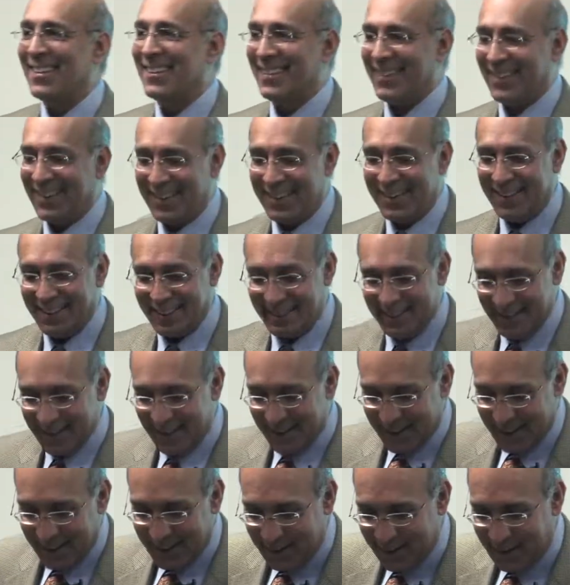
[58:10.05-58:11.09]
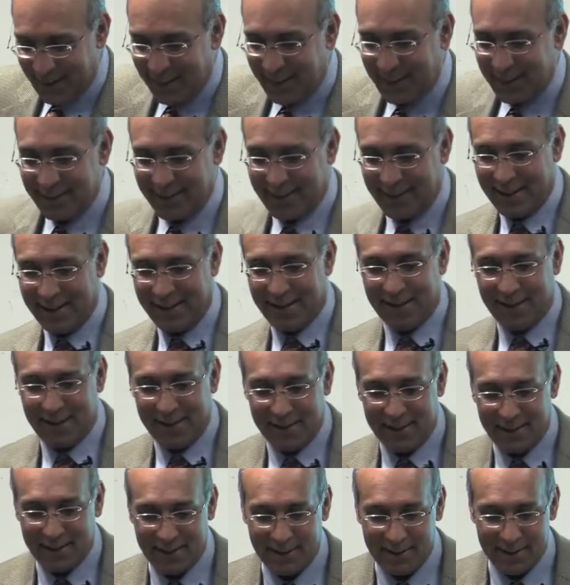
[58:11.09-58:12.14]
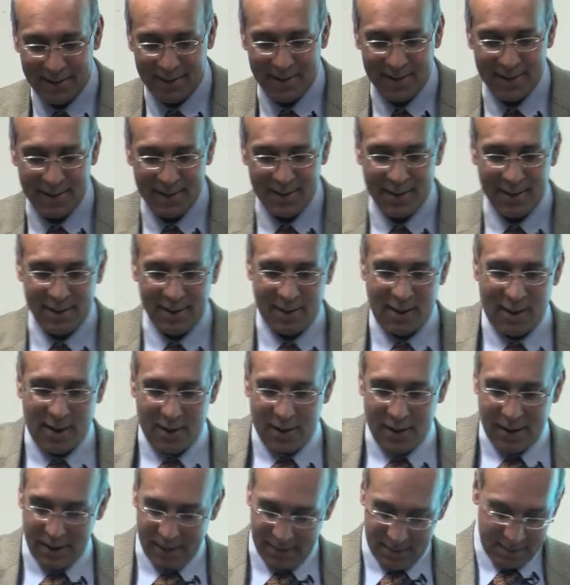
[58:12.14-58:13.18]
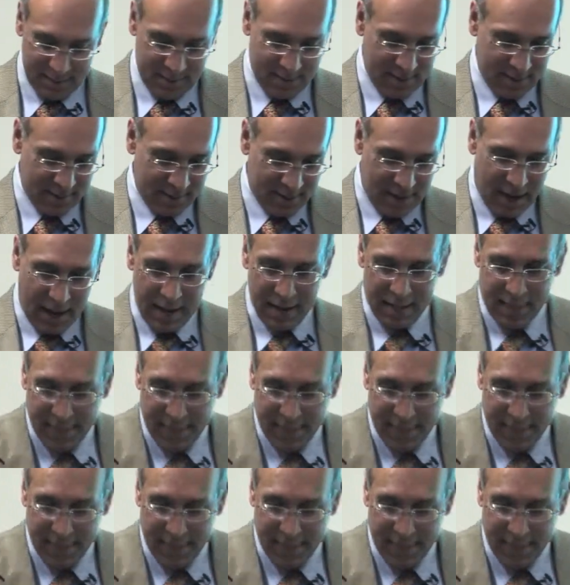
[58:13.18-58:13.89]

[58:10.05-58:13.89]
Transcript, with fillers: yeah. Okay. All right. I